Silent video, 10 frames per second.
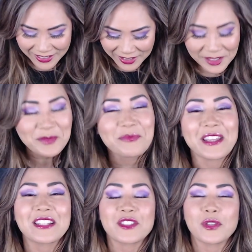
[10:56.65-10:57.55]
I'm
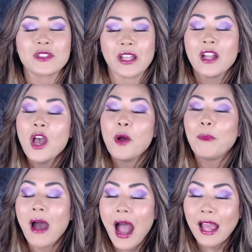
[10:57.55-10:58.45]
being so scared.
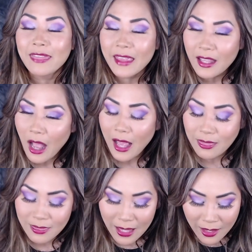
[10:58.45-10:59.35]
But I think I
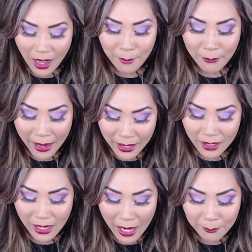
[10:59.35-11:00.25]

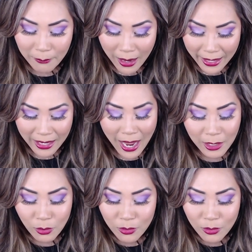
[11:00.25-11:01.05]
might, I don't